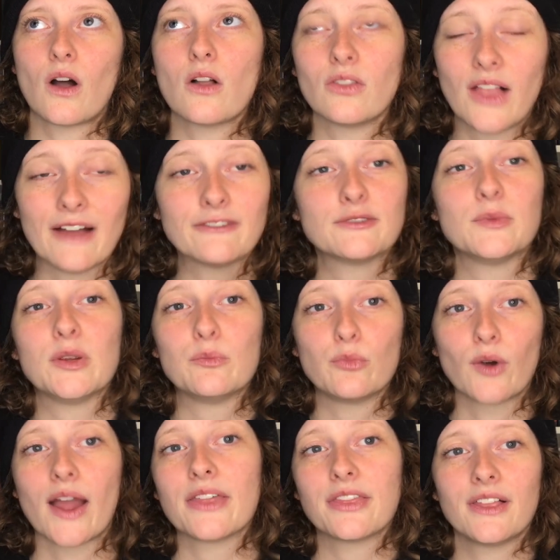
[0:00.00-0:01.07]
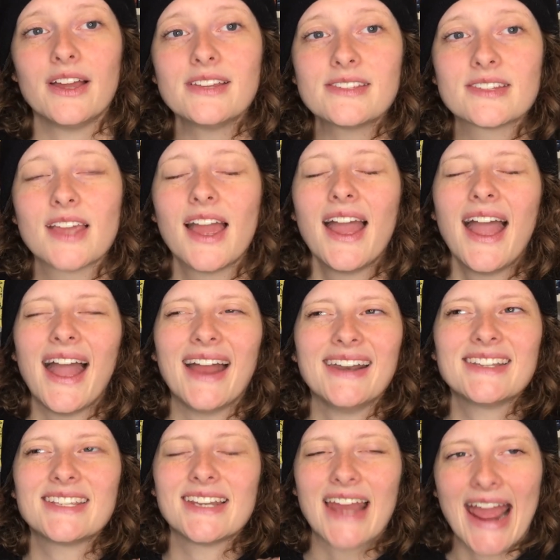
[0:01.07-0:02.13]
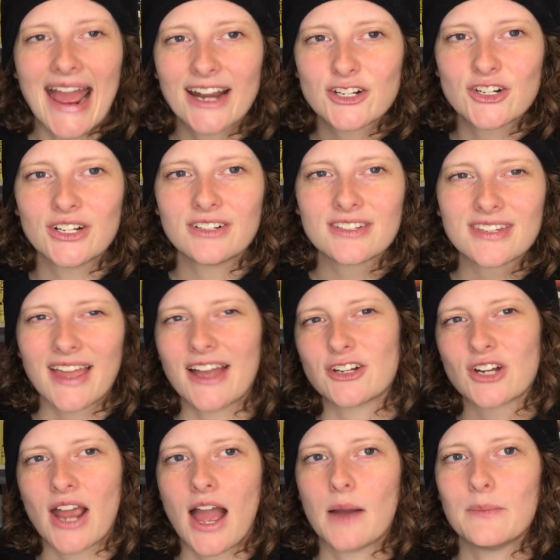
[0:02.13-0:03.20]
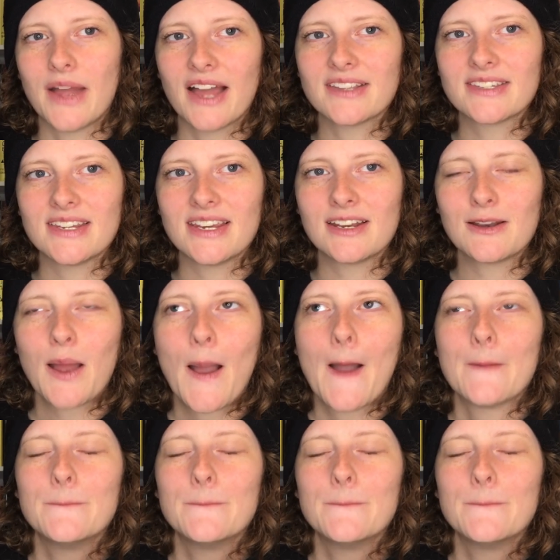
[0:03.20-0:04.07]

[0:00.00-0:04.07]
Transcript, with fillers: left me breathless, and it's an action slash combat scene,